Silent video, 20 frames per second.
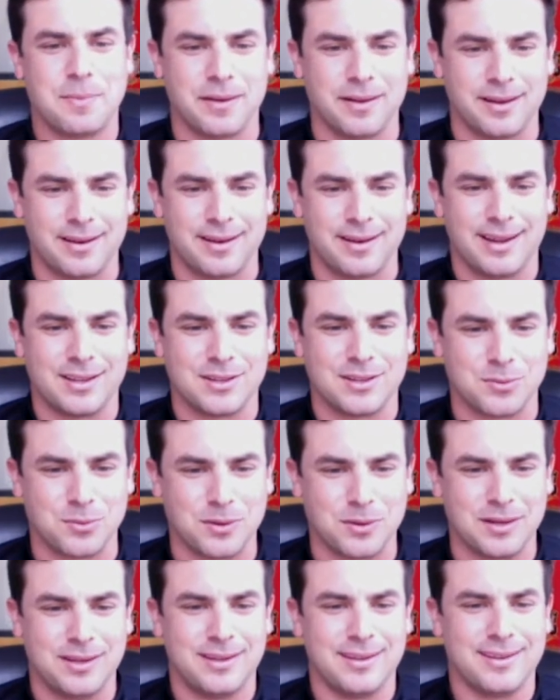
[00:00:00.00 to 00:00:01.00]
And as
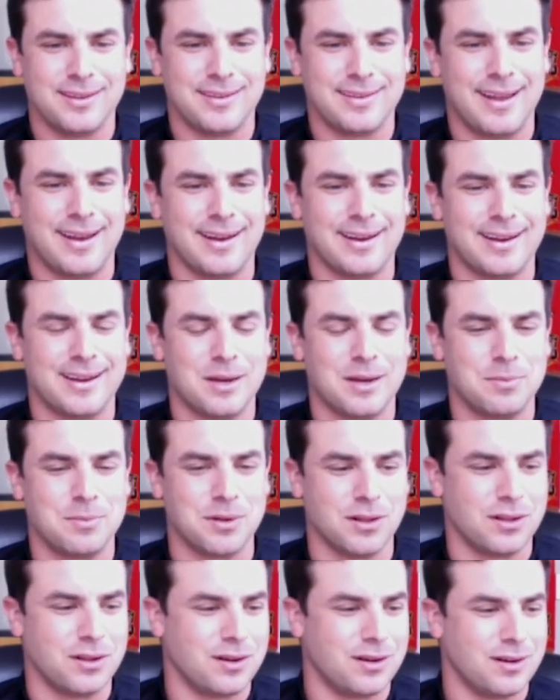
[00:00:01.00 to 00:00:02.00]
we kind of come
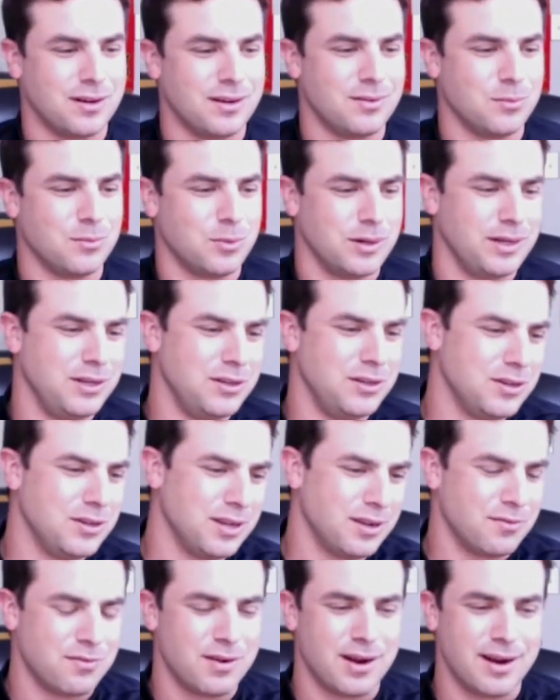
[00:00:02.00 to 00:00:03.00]
to learn, when you
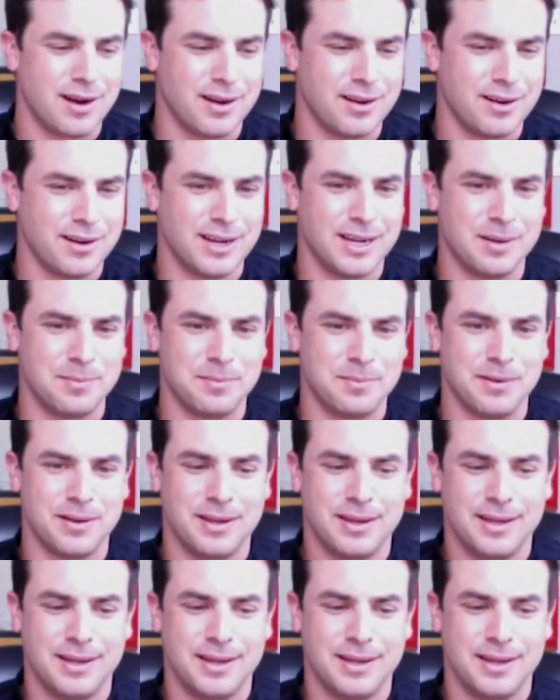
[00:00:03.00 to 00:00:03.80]
get fired up,